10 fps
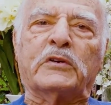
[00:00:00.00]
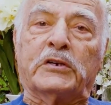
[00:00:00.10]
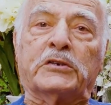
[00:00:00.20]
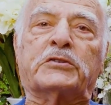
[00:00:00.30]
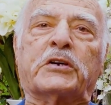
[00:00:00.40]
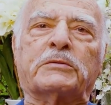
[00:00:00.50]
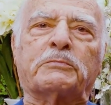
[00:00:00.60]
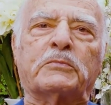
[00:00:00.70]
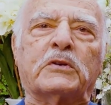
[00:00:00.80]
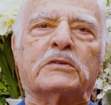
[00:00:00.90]

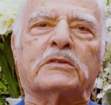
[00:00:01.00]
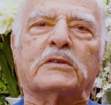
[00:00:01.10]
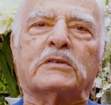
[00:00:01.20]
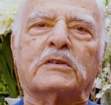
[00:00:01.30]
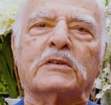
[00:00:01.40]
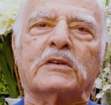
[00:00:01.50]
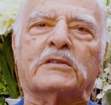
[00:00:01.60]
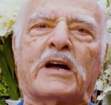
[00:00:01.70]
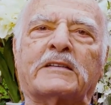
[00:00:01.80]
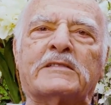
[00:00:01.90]
Egypt,
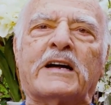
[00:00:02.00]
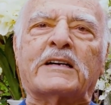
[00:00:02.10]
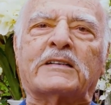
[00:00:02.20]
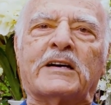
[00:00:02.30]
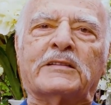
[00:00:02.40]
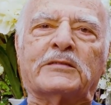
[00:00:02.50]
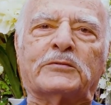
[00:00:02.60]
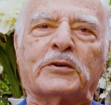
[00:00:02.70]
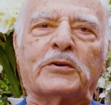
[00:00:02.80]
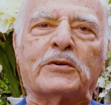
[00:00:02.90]
knock knock on the
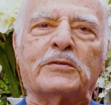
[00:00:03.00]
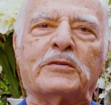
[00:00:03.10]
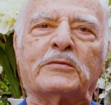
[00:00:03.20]
door.